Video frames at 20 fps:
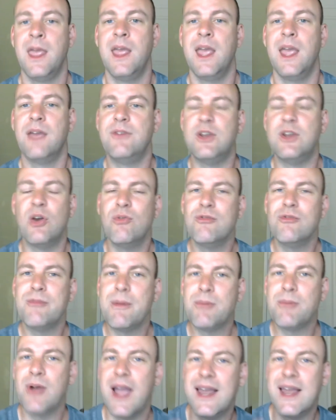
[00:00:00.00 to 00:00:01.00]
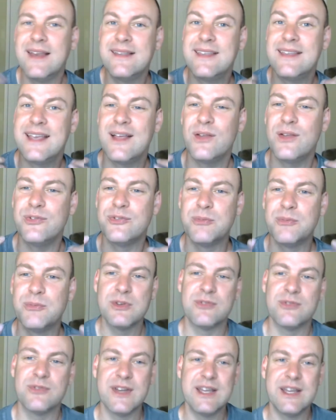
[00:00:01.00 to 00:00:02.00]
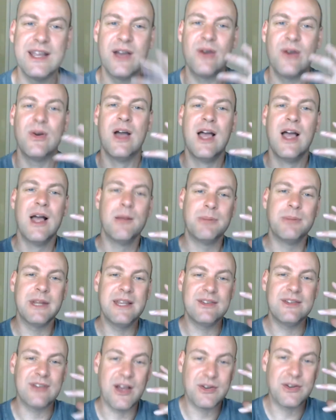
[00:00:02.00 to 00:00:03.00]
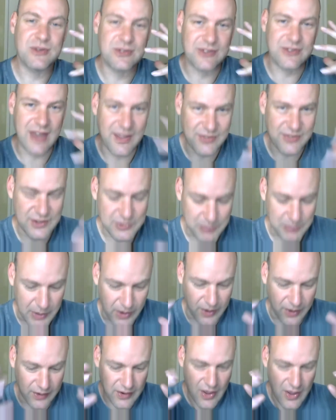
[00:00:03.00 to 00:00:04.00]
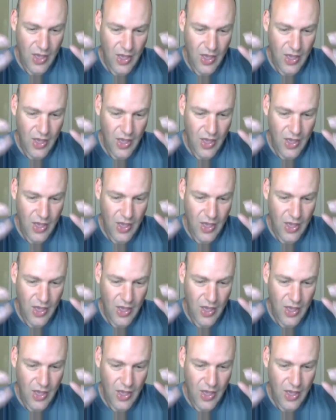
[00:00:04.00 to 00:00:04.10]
If you don't remember anything else from this video, please understand this part.